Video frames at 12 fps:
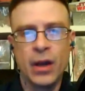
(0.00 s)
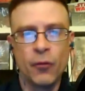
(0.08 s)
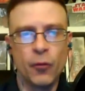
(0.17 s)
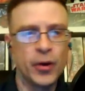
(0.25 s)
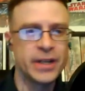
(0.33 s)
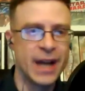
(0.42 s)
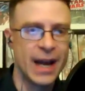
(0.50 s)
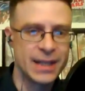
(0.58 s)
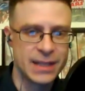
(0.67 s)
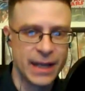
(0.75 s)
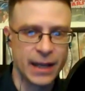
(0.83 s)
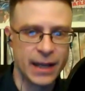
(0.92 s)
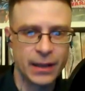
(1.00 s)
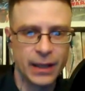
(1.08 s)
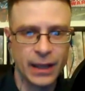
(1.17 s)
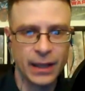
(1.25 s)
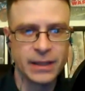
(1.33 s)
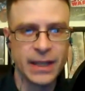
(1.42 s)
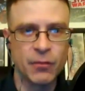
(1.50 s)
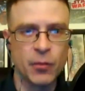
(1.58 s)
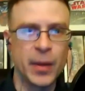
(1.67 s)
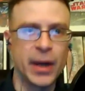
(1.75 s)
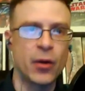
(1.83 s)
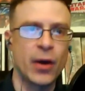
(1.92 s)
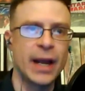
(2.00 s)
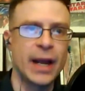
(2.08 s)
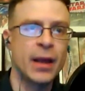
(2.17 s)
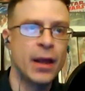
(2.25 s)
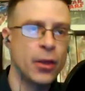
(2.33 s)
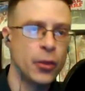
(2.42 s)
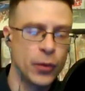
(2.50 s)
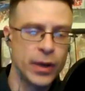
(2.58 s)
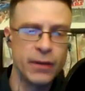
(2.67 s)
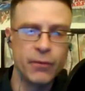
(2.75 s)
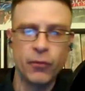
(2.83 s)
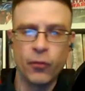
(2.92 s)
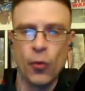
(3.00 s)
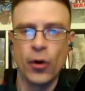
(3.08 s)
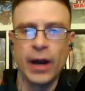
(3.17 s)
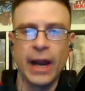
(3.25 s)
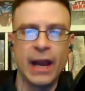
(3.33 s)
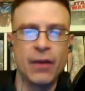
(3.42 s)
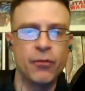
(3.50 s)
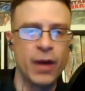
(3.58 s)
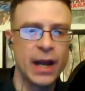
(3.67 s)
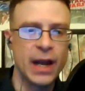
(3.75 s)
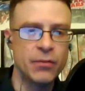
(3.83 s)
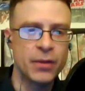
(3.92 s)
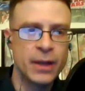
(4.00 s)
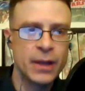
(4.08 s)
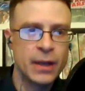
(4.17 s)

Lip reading: for Dante in Devil May Cry 3, 4, and 5.